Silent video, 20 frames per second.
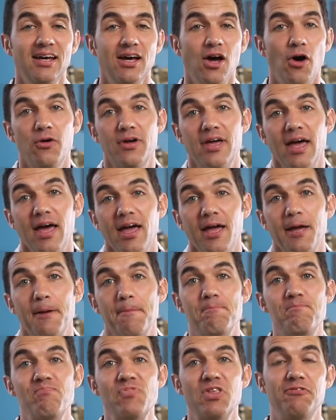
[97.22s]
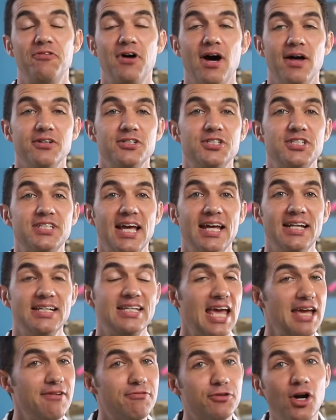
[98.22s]
"Okay," the father said,
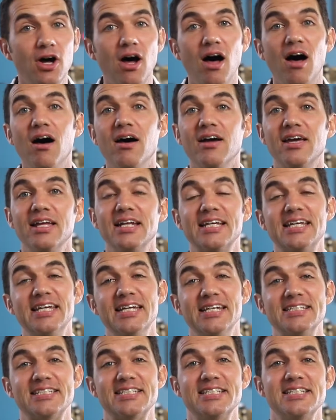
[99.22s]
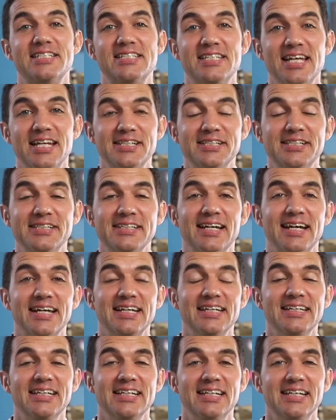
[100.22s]
gave her a hug and a kiss and said
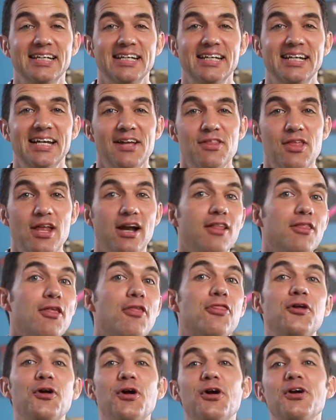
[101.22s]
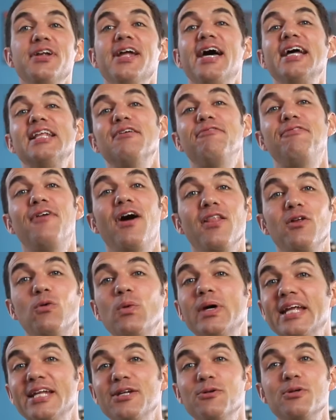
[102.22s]
goodnight. Then on the third night, the father
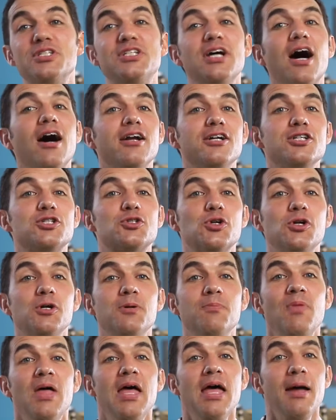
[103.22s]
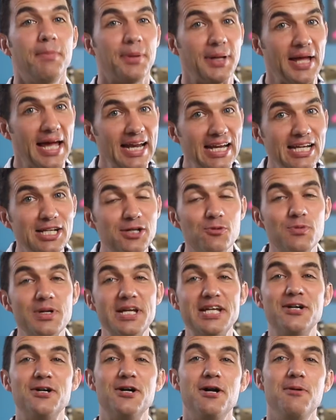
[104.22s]
went into his daughter's room, planning to
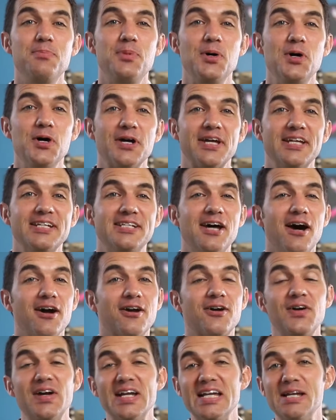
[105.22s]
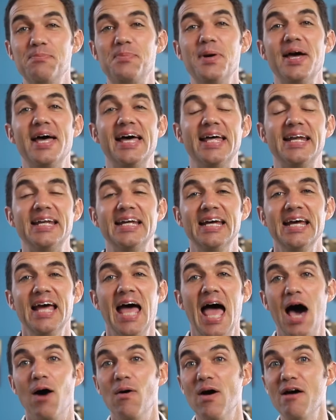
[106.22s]
read her a book and tuck her into bed.
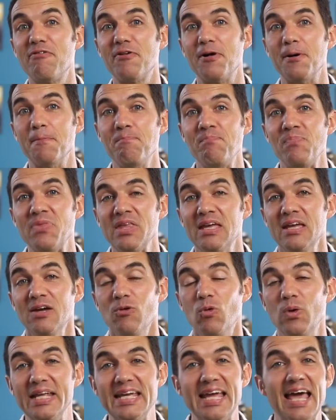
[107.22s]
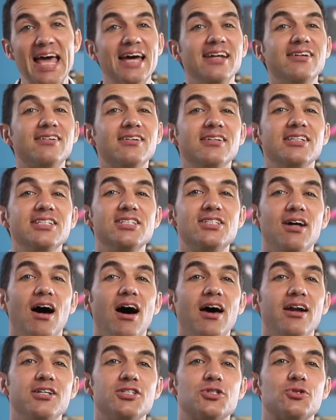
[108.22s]
However, when he entered his
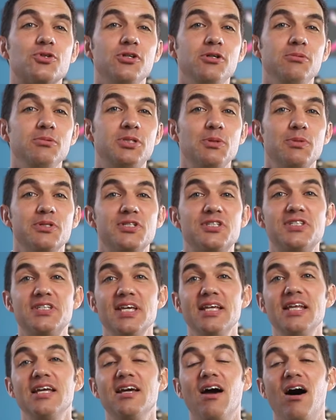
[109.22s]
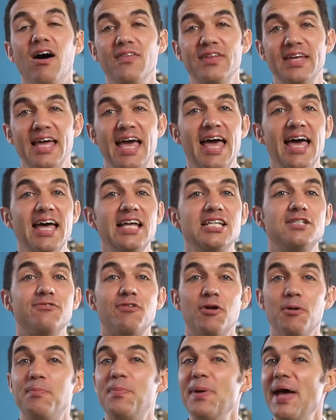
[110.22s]
daughter's room, she was sitting on the edge of
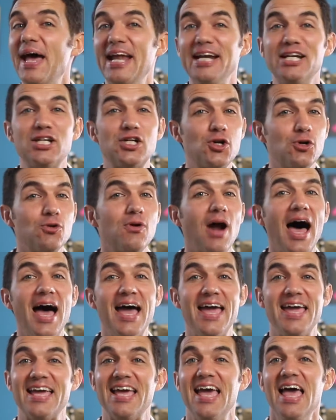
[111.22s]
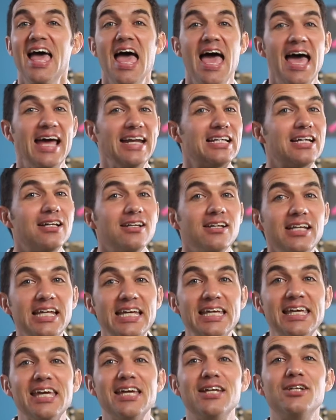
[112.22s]
her bed crying and
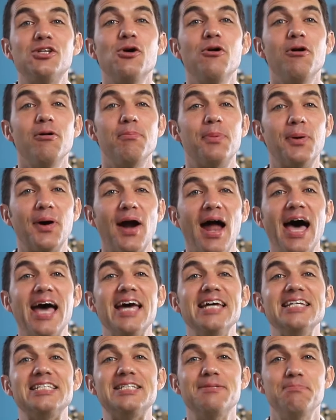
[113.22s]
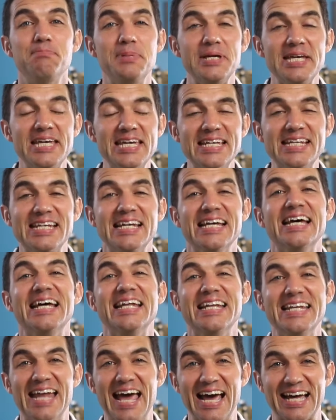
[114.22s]
clinging to her prized bead
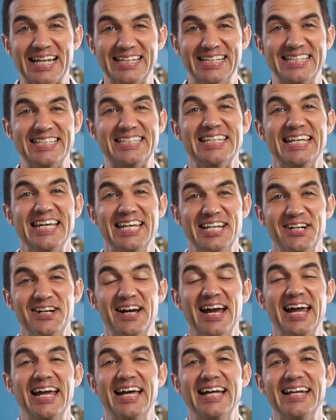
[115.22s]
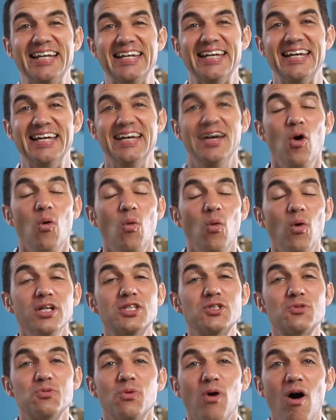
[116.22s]
necklace in her hand.
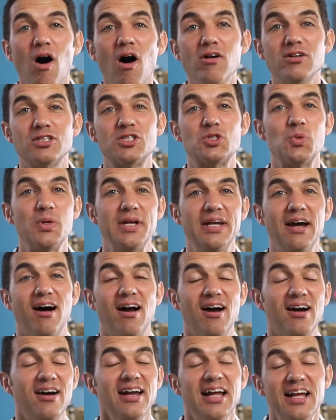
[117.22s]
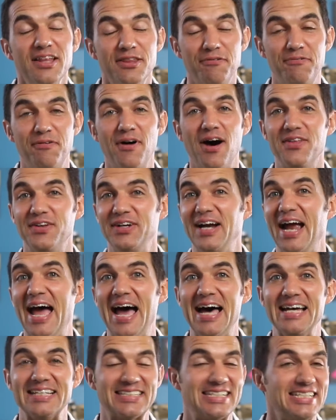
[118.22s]
"What's wrong, sweetheart?" the father
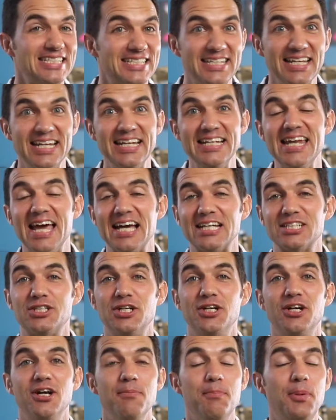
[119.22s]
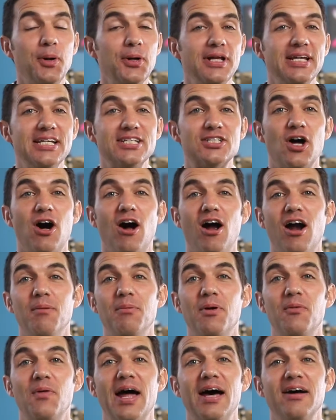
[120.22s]
asked, sitting next to her and putting his arm
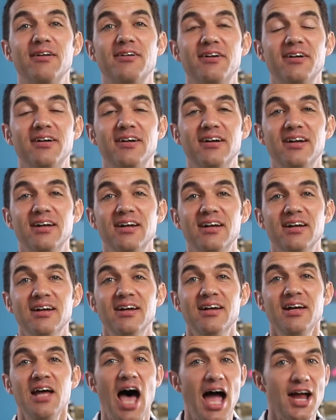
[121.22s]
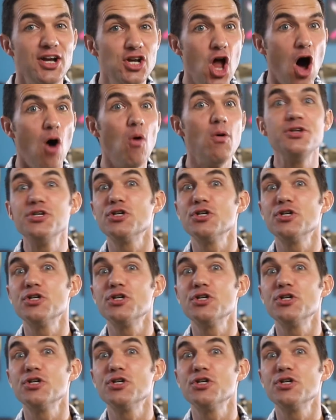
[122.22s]
around her. "I know what